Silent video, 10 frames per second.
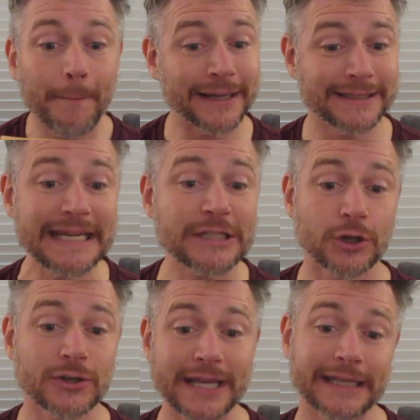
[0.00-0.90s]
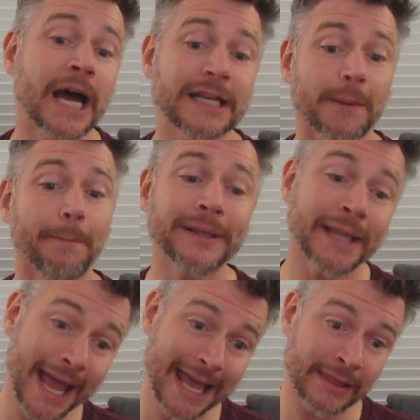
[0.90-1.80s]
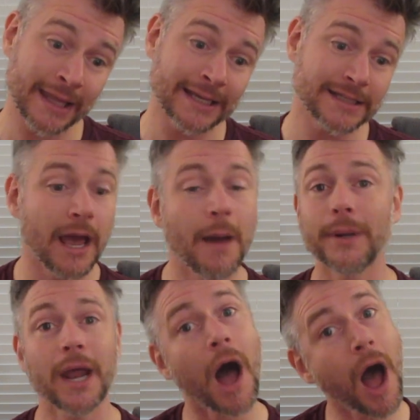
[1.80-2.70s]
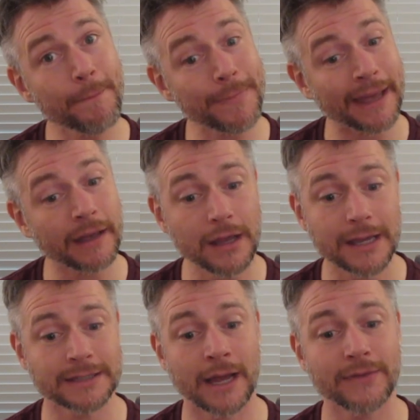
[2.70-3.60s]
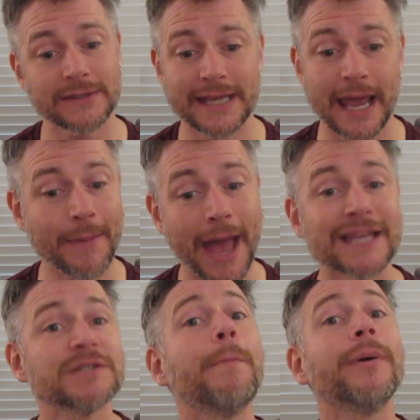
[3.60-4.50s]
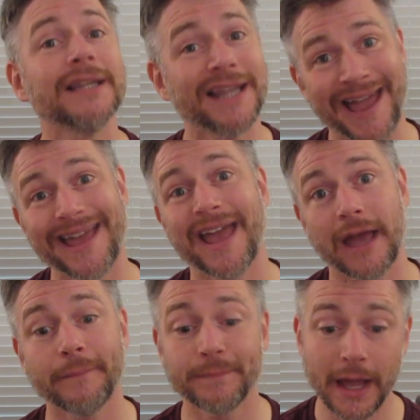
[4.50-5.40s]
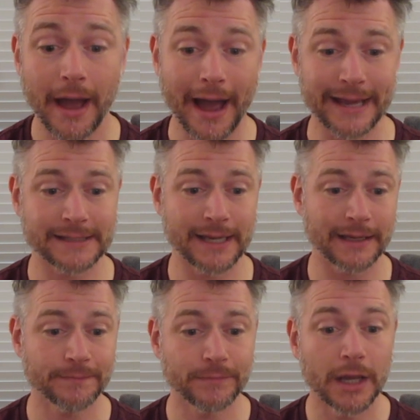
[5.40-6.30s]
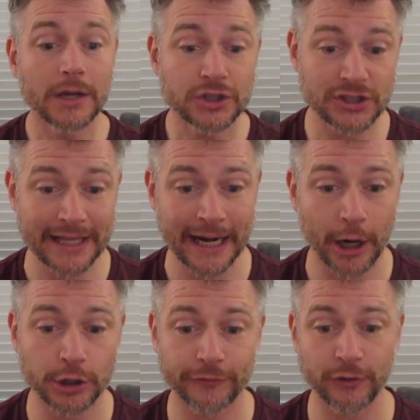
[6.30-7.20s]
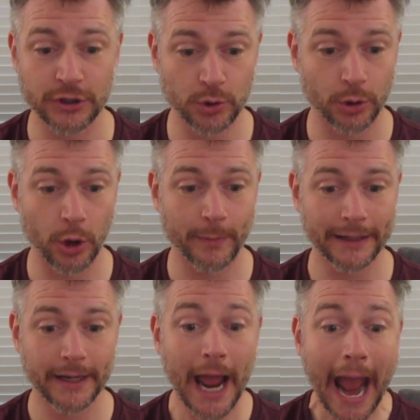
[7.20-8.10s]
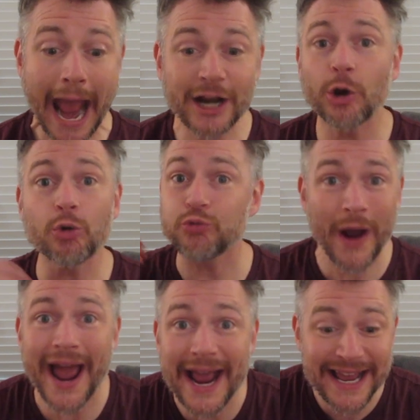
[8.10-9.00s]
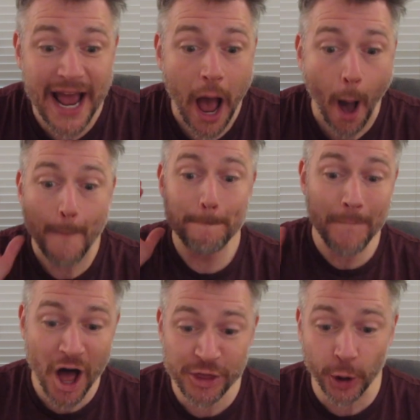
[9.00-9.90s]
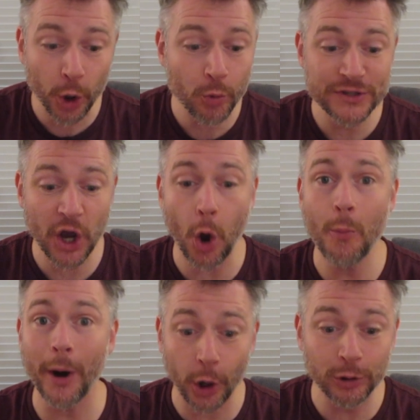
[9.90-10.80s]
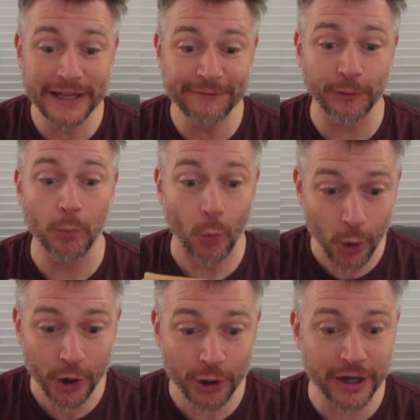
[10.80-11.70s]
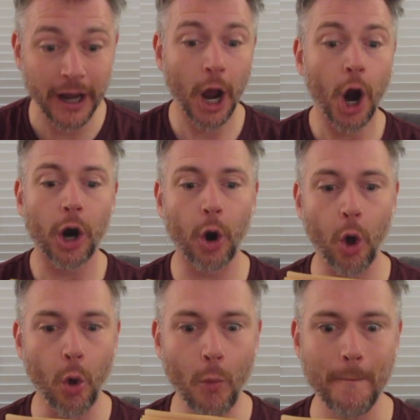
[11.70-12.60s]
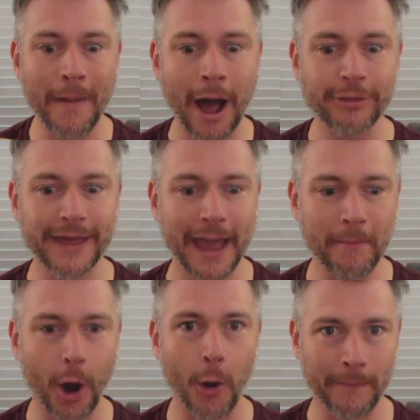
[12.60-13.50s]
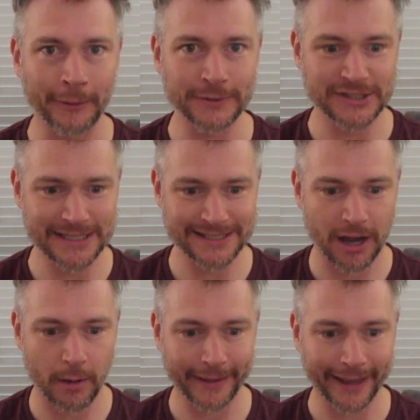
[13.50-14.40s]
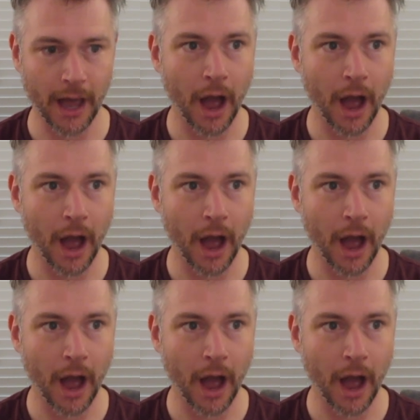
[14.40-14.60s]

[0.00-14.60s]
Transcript: My teacher said not to play in this, but hopping is not the same as playing, I said. Just then I heard the front door open, and hooray! Mother was home early from work. Her whole mouth came open when she saw me.